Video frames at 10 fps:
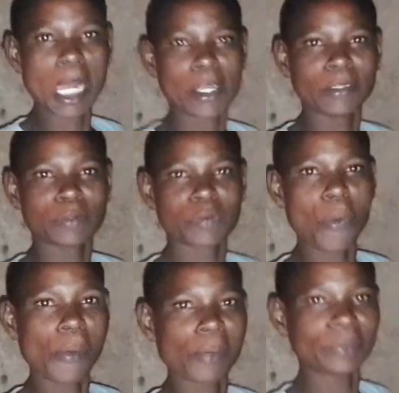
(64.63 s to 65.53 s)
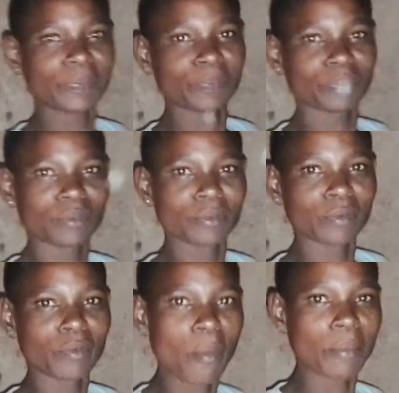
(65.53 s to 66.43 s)
Say thank you for your
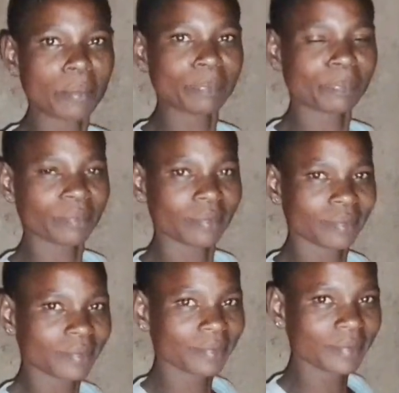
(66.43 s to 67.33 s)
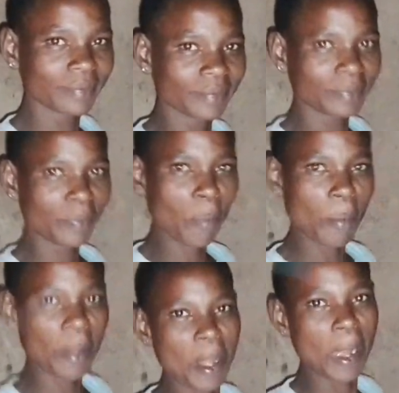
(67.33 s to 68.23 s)
support.
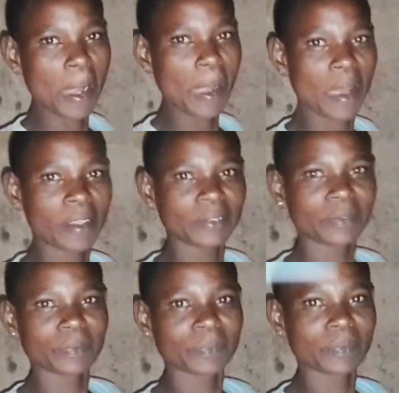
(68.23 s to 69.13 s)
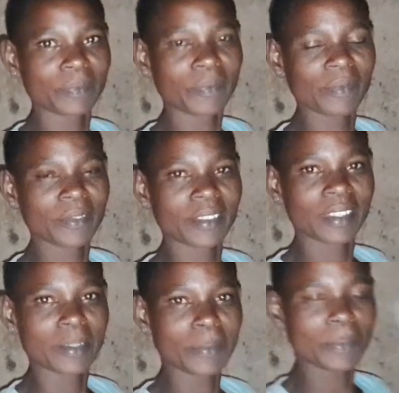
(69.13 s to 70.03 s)
Thanks for your support.
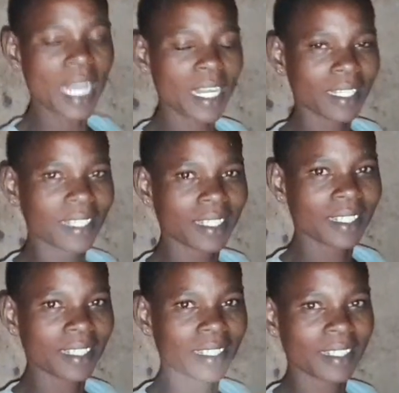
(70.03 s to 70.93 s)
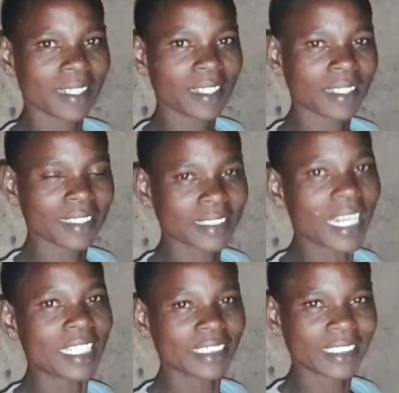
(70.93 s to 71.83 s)
Thanks.
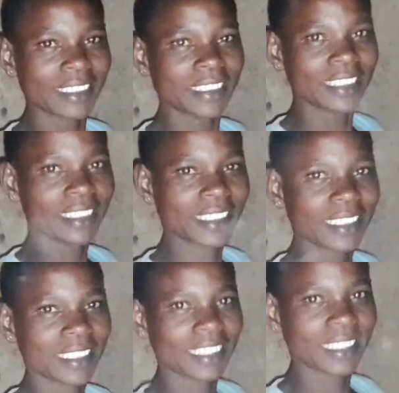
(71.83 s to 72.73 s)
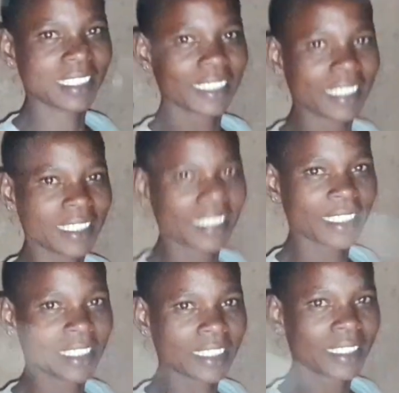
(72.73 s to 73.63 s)
Thank you for the
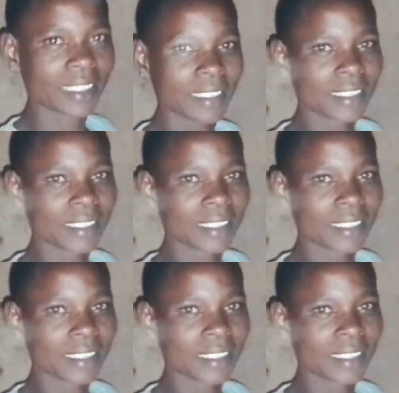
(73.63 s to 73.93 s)
support.